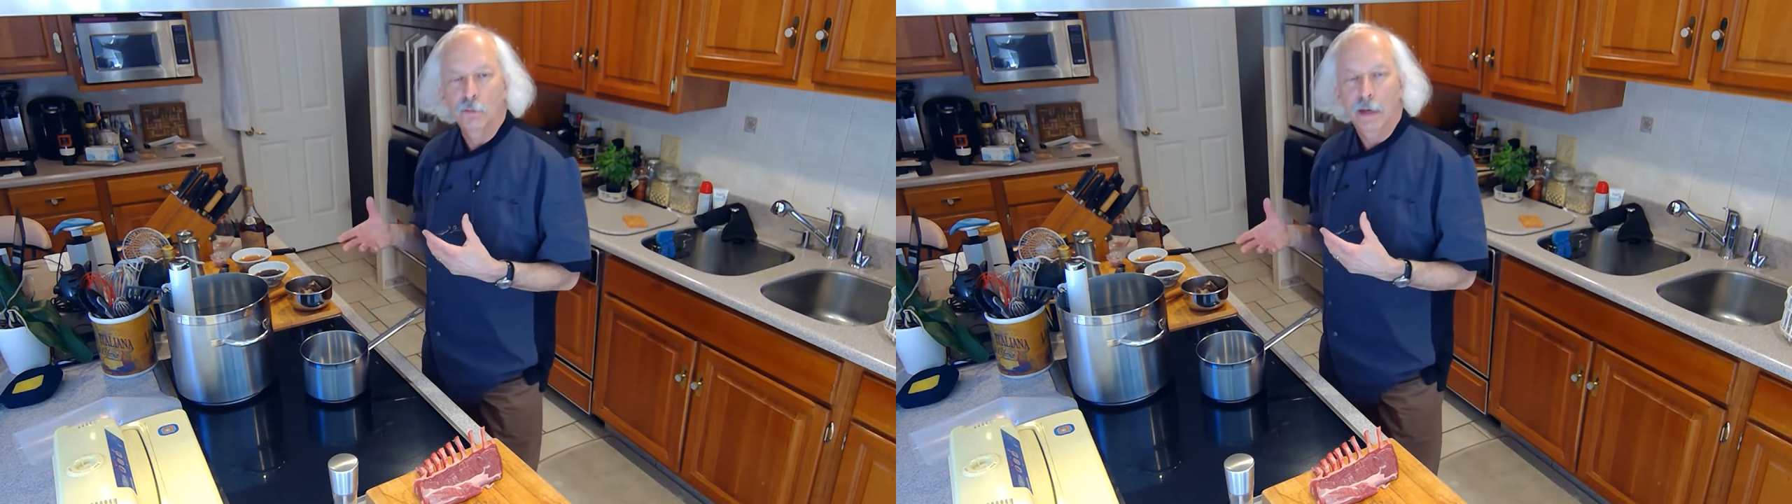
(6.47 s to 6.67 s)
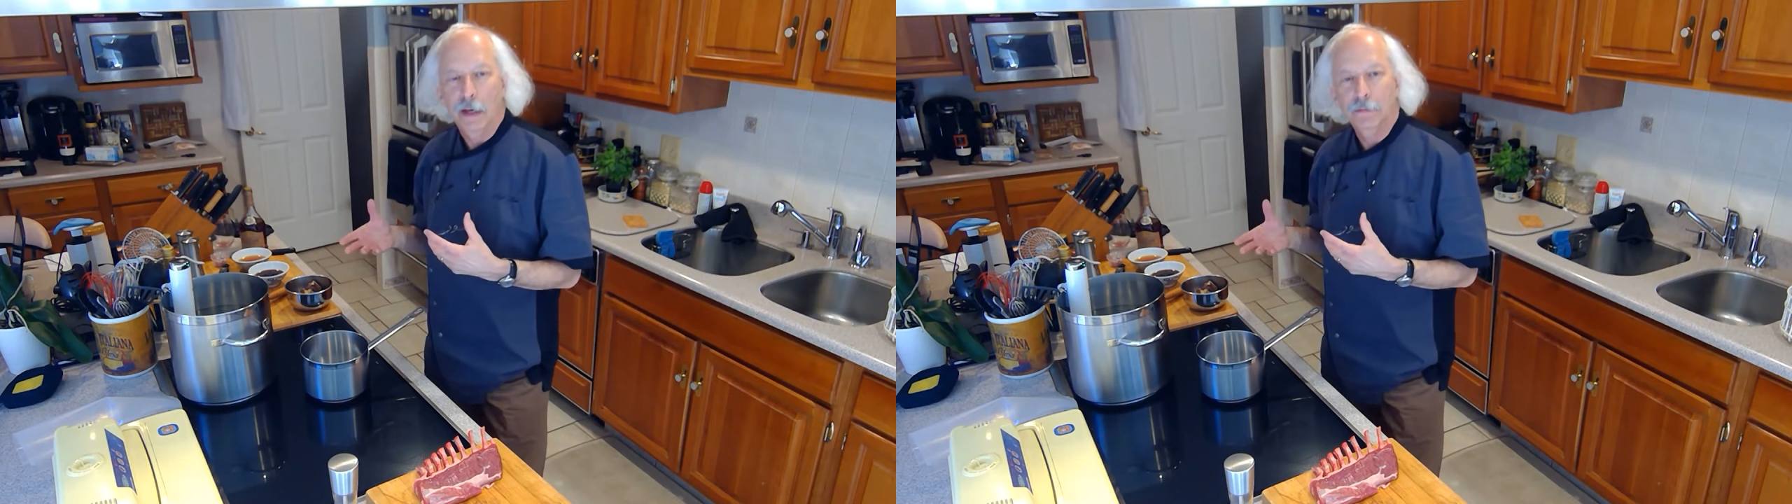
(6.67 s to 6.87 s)

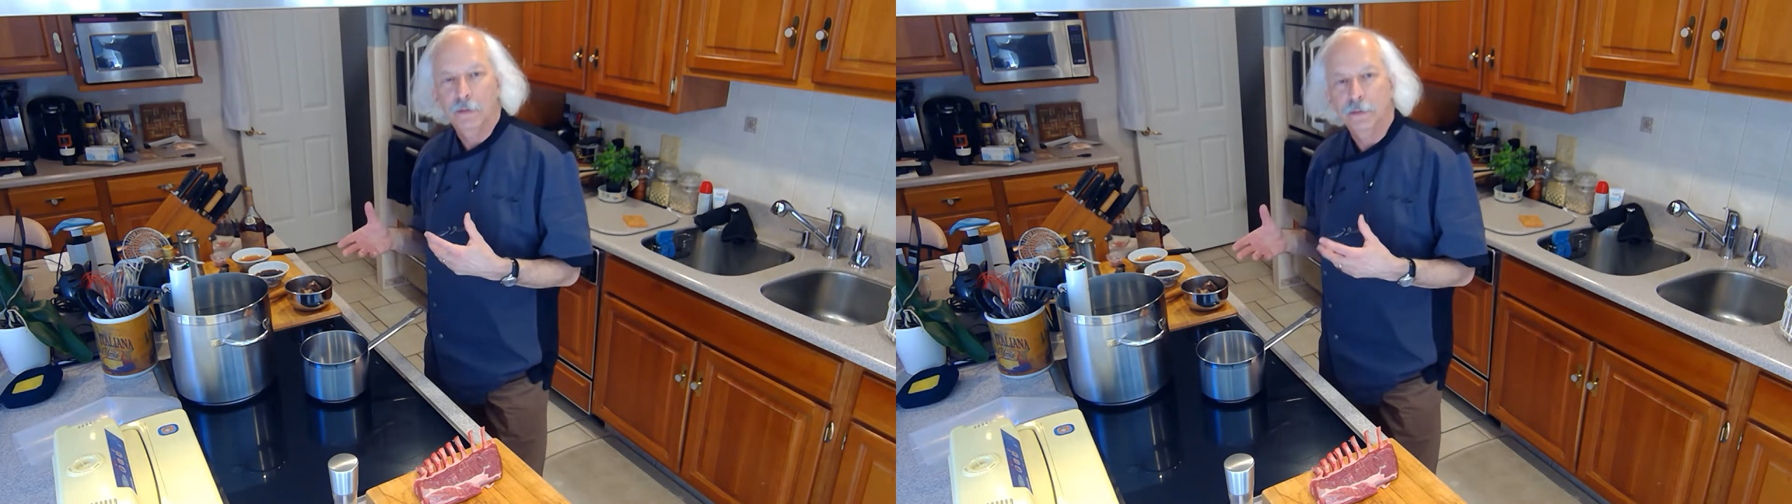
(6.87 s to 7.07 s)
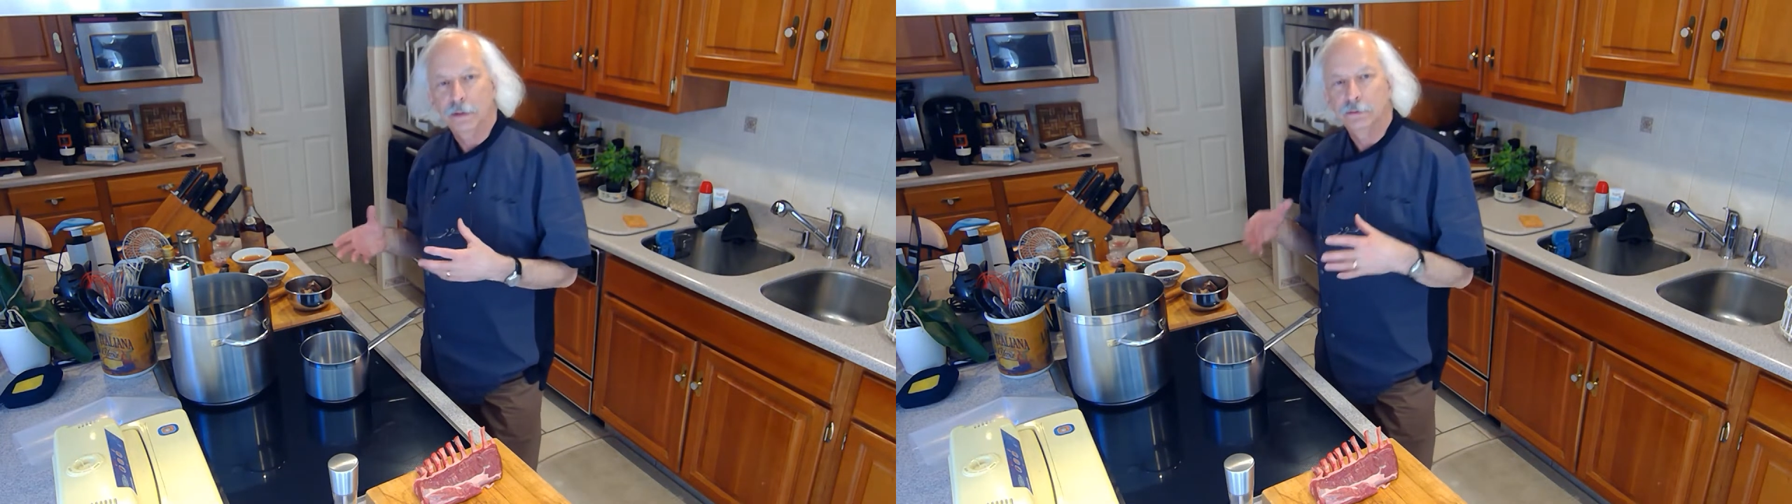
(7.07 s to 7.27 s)
bath
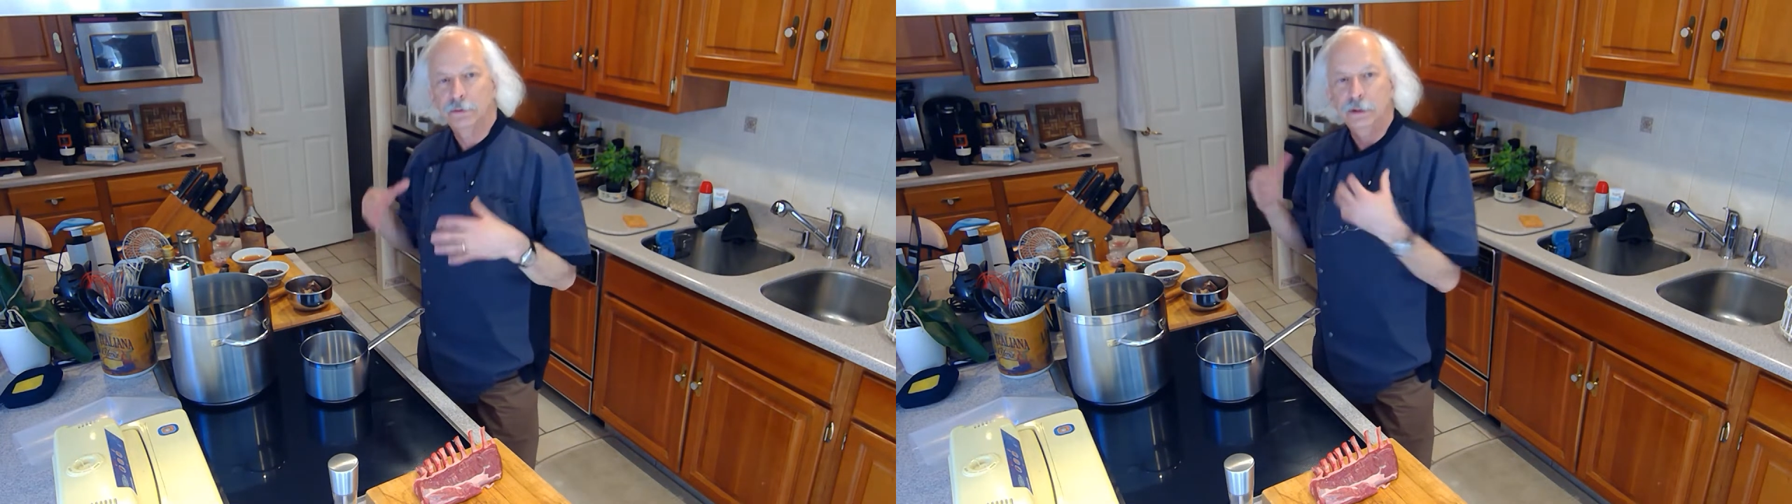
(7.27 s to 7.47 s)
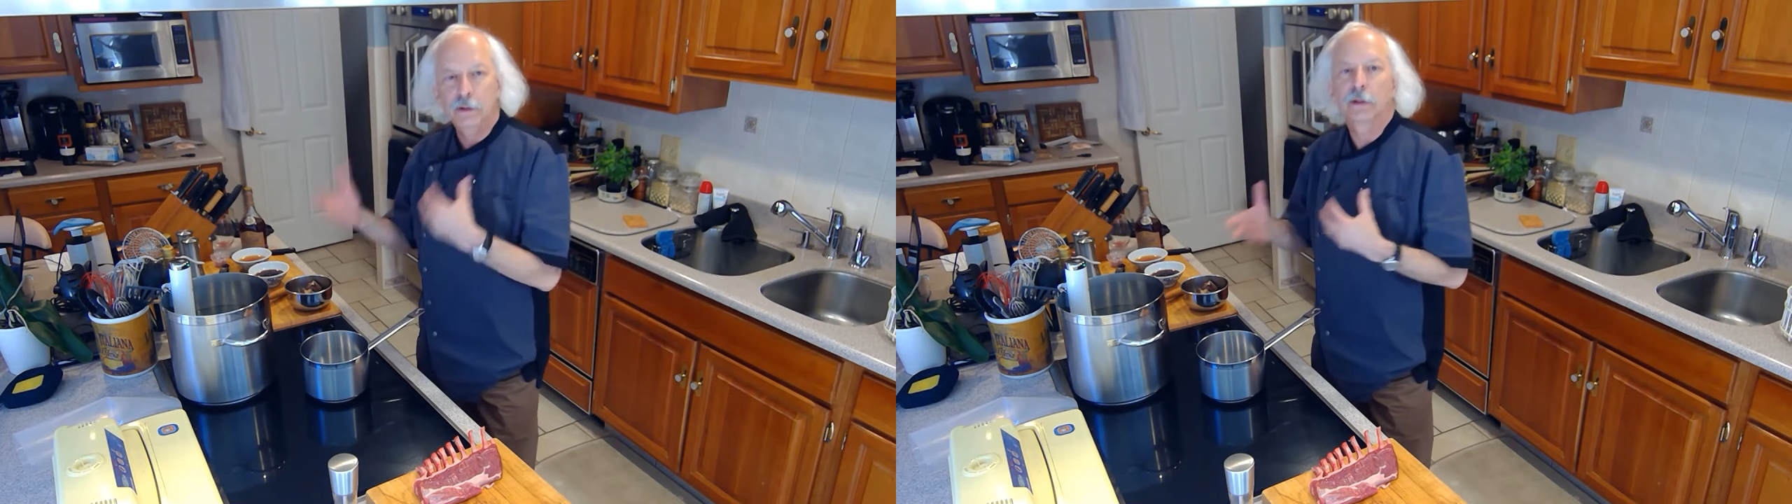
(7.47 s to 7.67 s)
and then
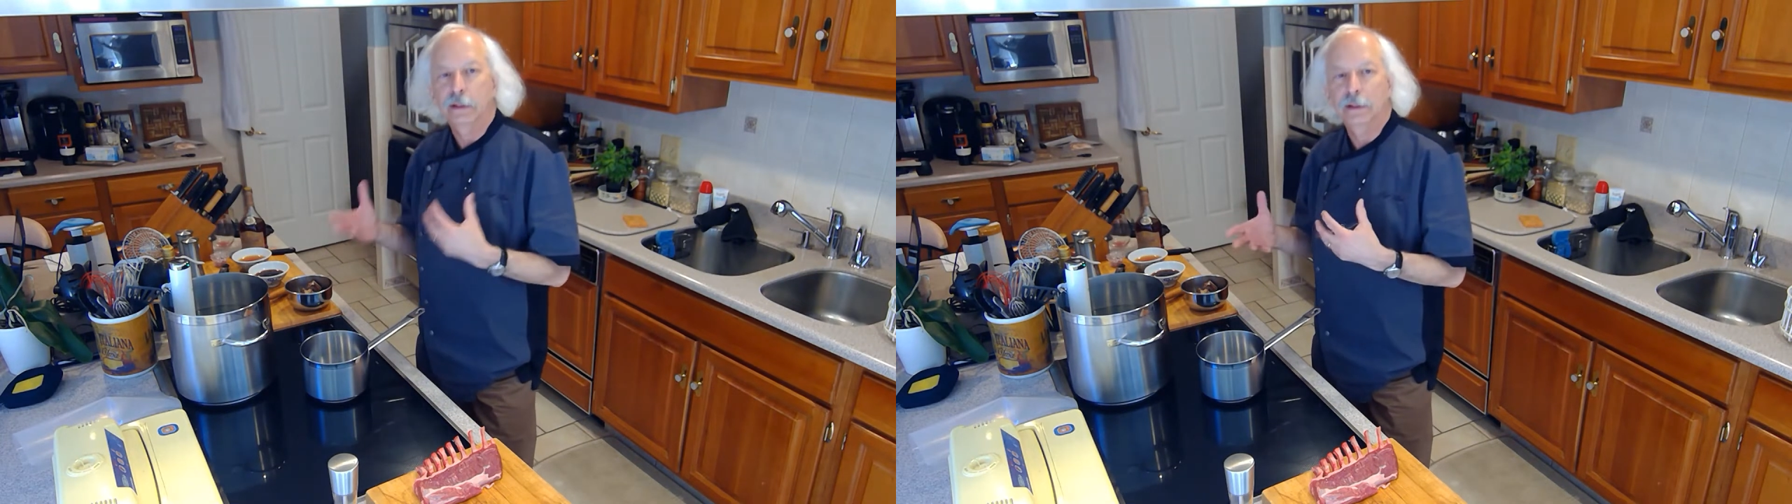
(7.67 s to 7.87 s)
searing